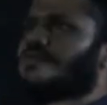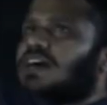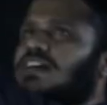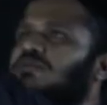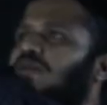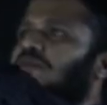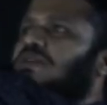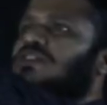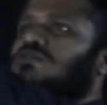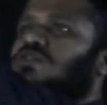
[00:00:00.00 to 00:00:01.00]
Find the
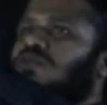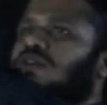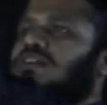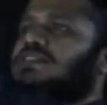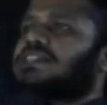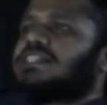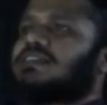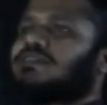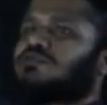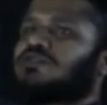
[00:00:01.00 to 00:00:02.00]
perimeter of square and
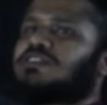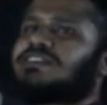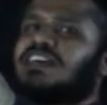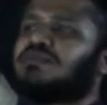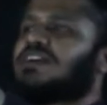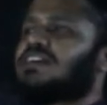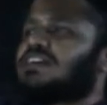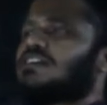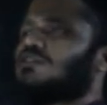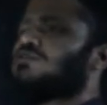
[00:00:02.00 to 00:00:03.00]
rectangle for the same
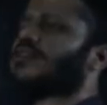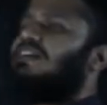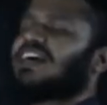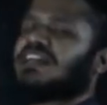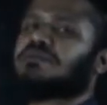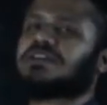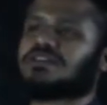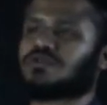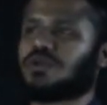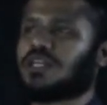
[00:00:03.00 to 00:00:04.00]
area of 9
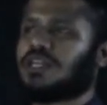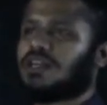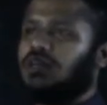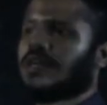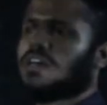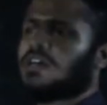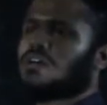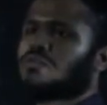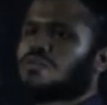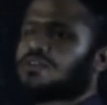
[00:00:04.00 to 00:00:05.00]
meters square.
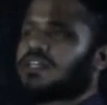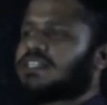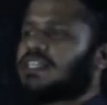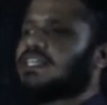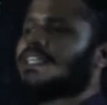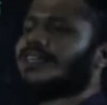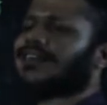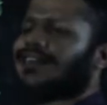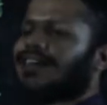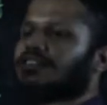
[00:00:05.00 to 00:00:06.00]
For rectangle,
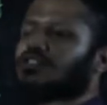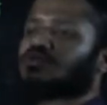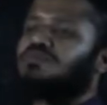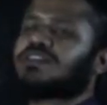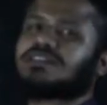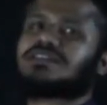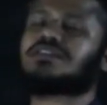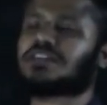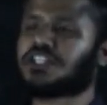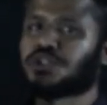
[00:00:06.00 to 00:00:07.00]
length is to
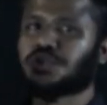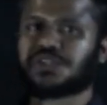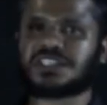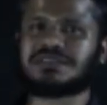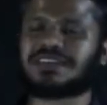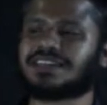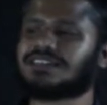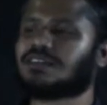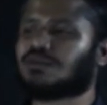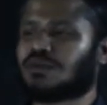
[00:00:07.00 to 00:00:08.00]
breadth ratio is given
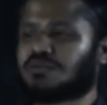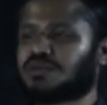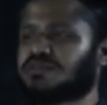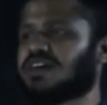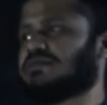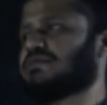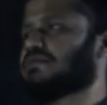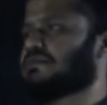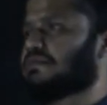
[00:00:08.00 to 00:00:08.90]
as 1.5.